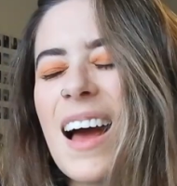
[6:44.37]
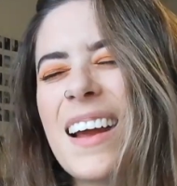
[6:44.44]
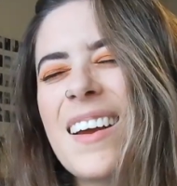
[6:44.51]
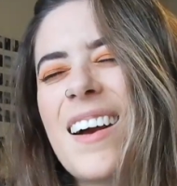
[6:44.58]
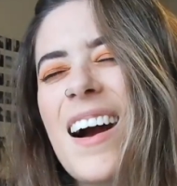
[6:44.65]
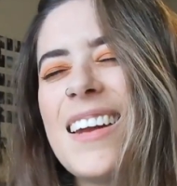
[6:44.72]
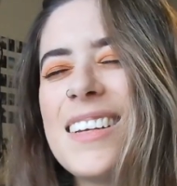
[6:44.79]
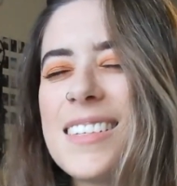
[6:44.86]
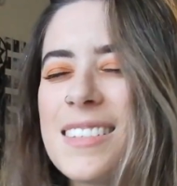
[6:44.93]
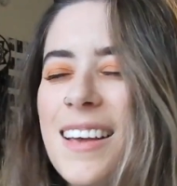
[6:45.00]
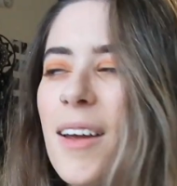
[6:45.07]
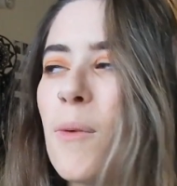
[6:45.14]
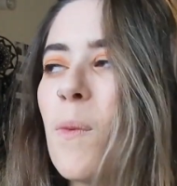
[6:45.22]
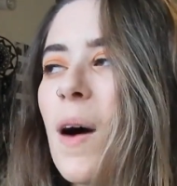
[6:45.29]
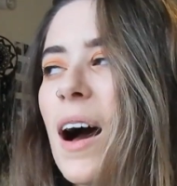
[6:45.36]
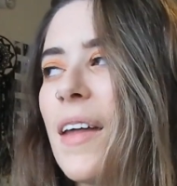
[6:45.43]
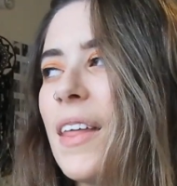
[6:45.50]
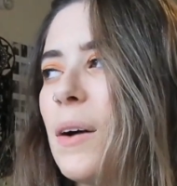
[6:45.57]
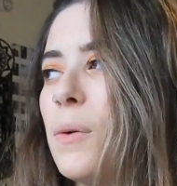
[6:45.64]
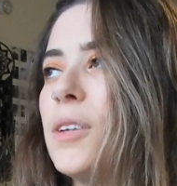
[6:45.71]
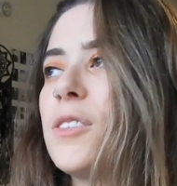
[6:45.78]
I can kind of see why
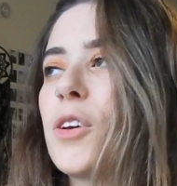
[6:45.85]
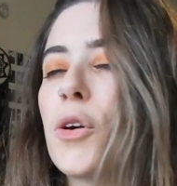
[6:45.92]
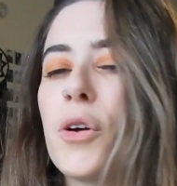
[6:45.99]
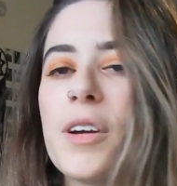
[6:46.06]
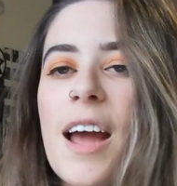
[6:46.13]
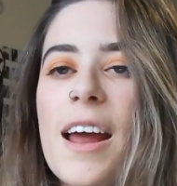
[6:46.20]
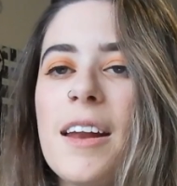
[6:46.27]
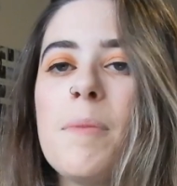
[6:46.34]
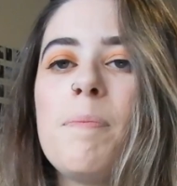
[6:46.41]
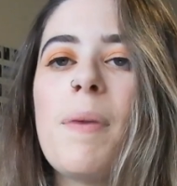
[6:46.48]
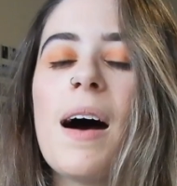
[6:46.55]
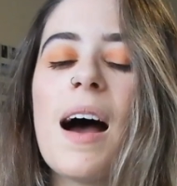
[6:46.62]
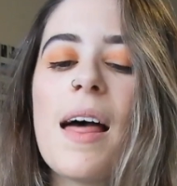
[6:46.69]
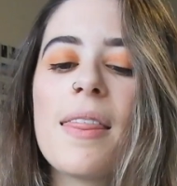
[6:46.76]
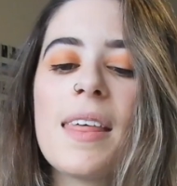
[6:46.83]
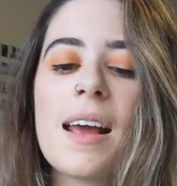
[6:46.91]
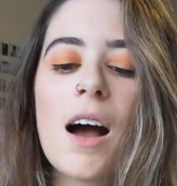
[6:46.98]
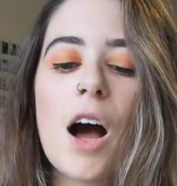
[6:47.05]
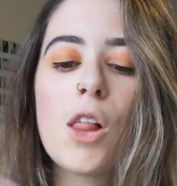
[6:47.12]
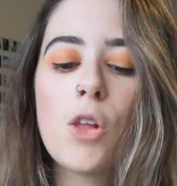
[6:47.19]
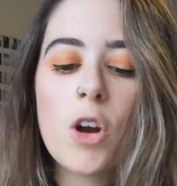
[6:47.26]
that was created, but I
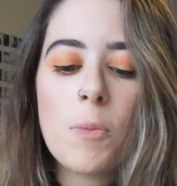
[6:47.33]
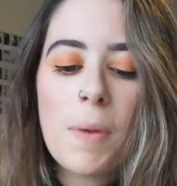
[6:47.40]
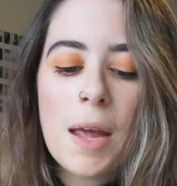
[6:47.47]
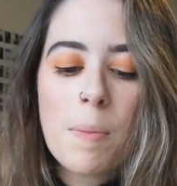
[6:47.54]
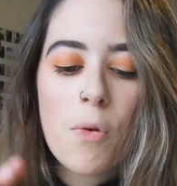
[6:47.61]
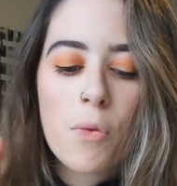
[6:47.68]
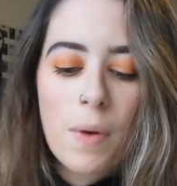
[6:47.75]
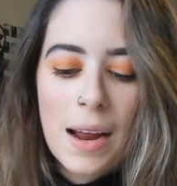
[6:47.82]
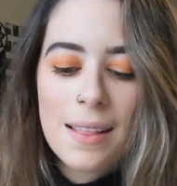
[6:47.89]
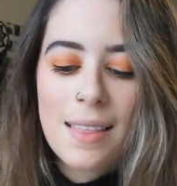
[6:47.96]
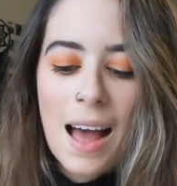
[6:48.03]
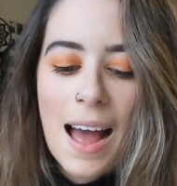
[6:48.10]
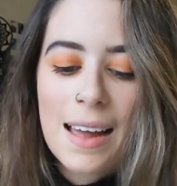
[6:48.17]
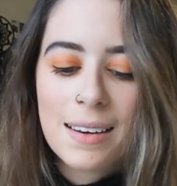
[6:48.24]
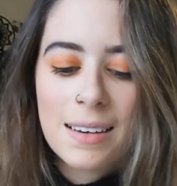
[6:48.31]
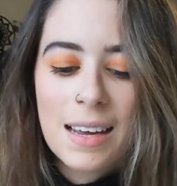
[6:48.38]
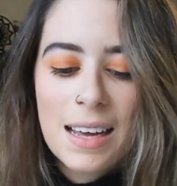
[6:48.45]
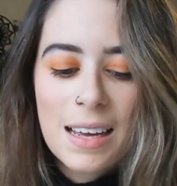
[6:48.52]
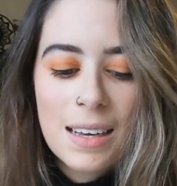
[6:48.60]
think a lot of people read that and